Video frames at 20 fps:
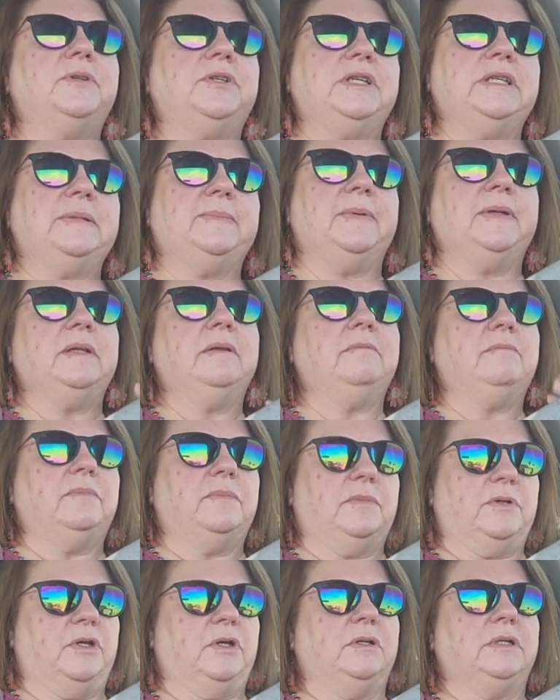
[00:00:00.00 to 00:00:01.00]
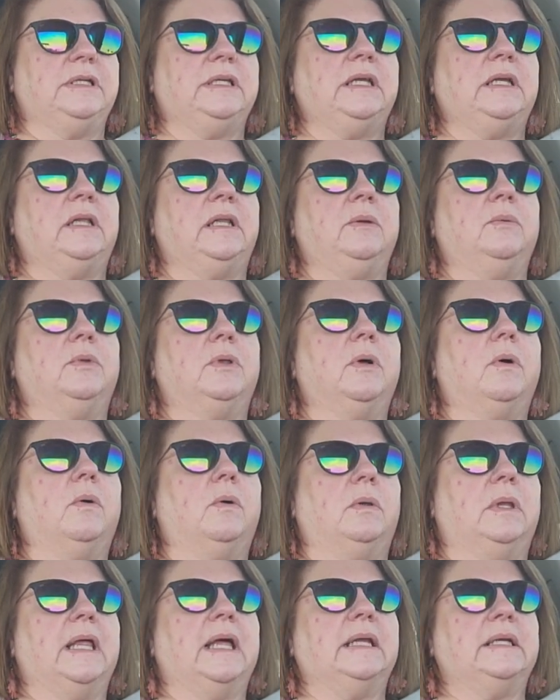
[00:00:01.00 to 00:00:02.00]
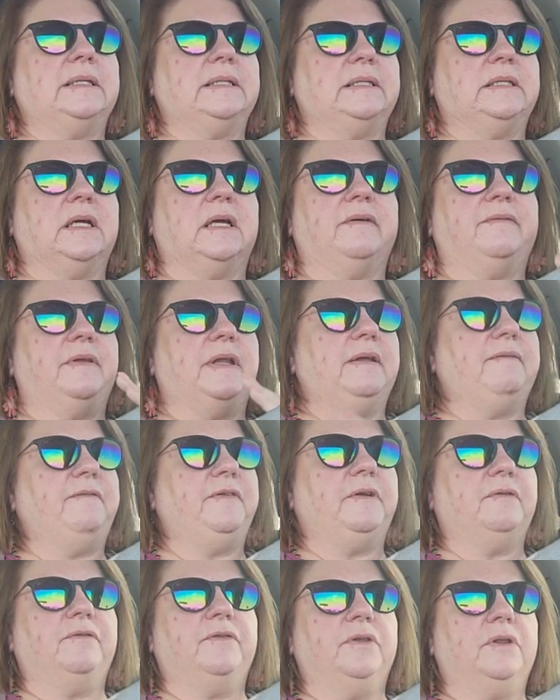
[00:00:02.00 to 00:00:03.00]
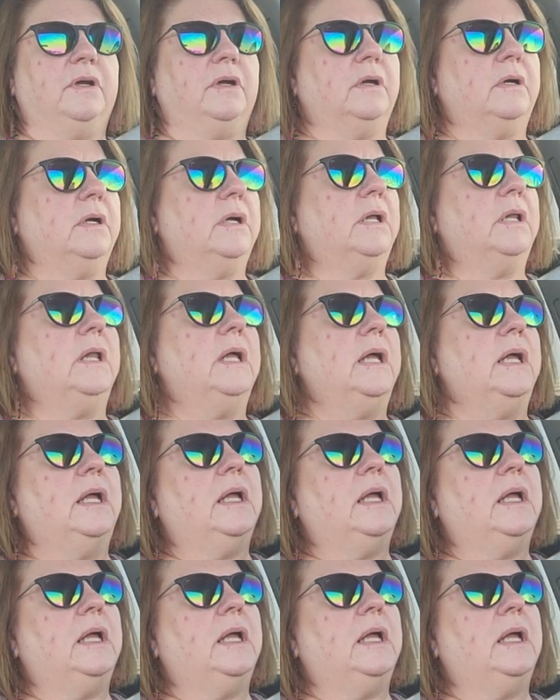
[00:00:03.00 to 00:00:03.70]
She's been dealing with a whole lot of stuff, and I feel for the girl.